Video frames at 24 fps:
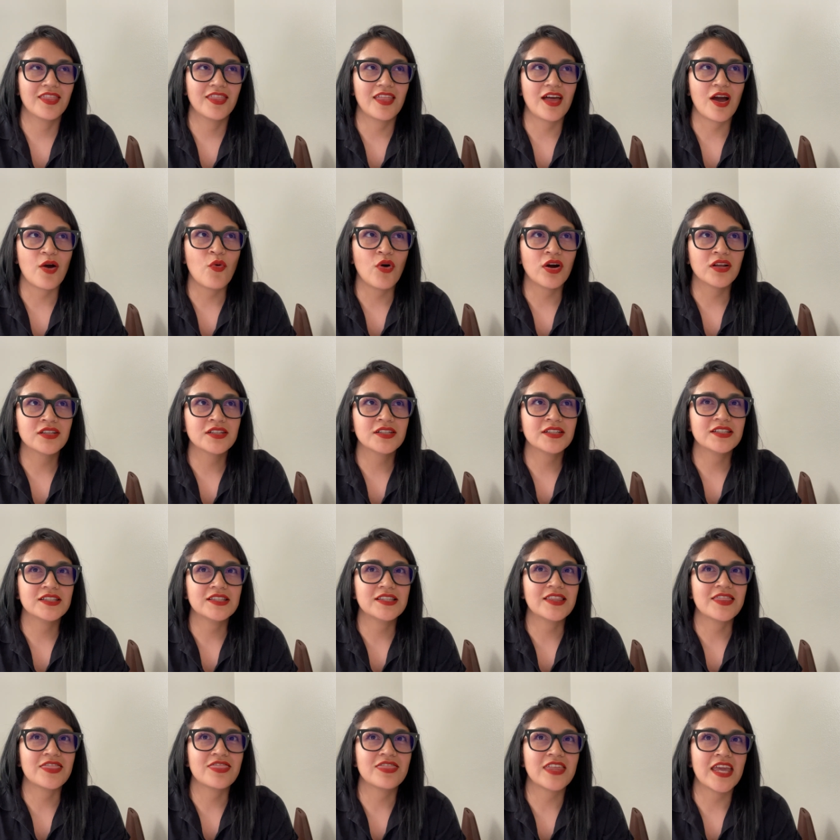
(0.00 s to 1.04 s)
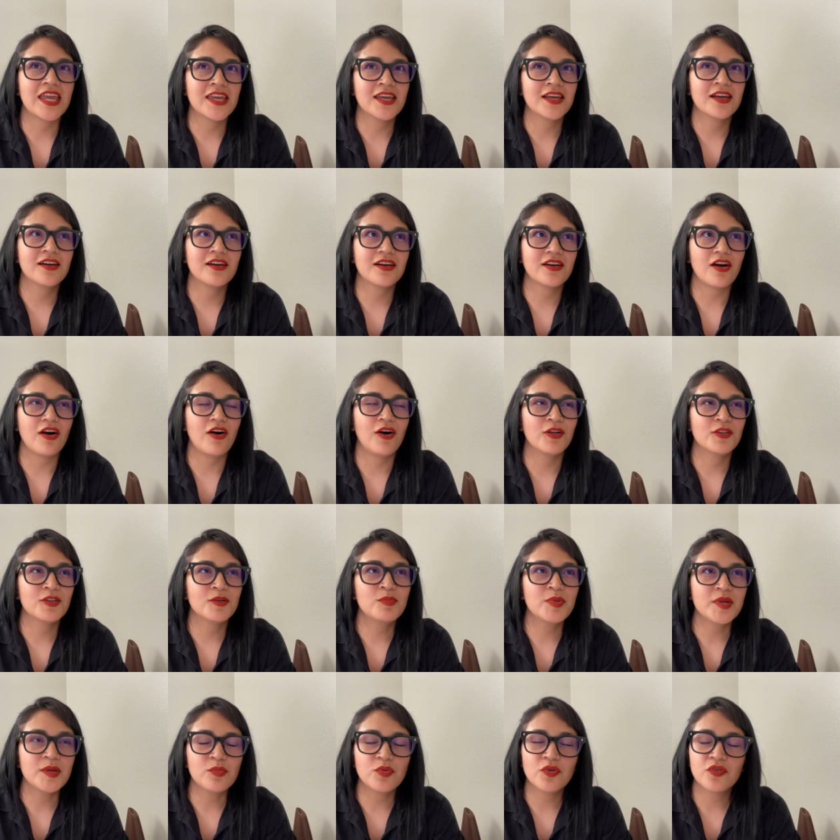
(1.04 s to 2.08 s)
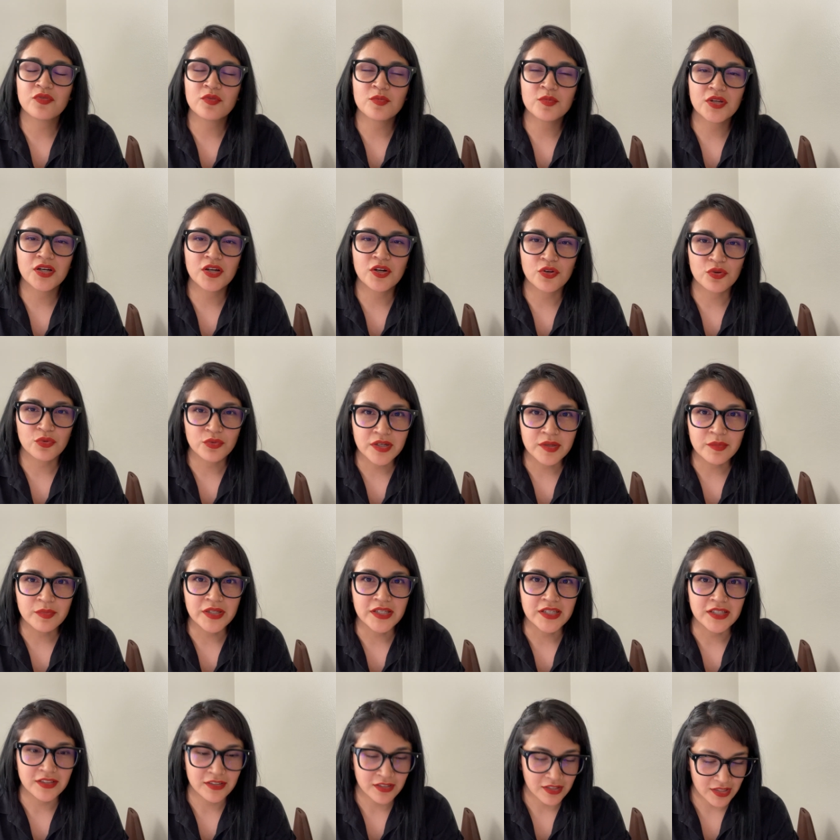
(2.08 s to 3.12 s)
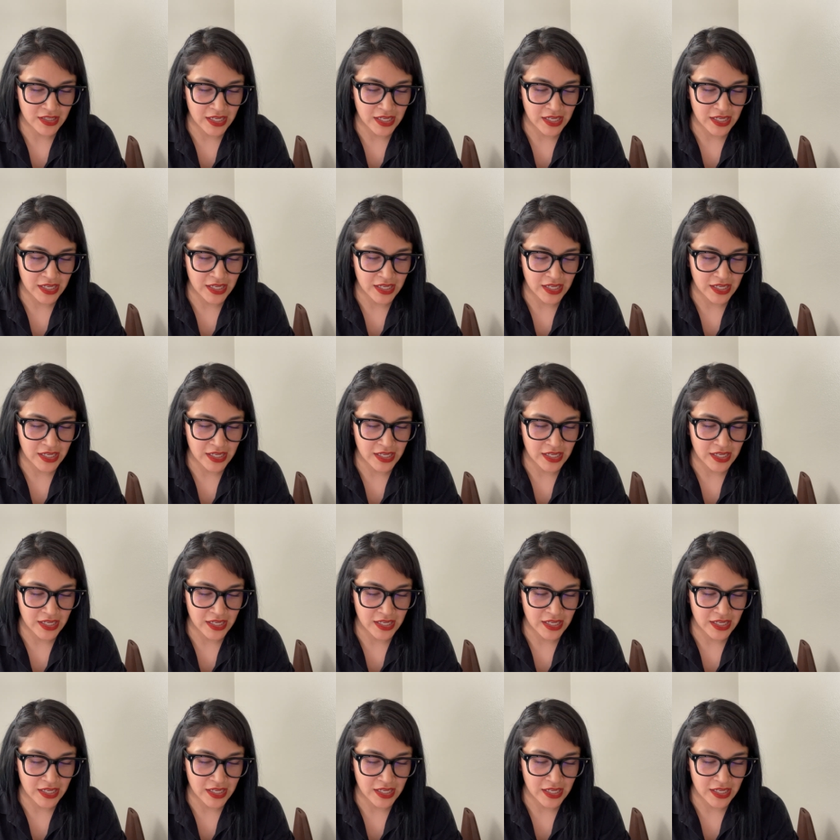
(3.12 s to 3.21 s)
I want to thank all the people from the Caribbean.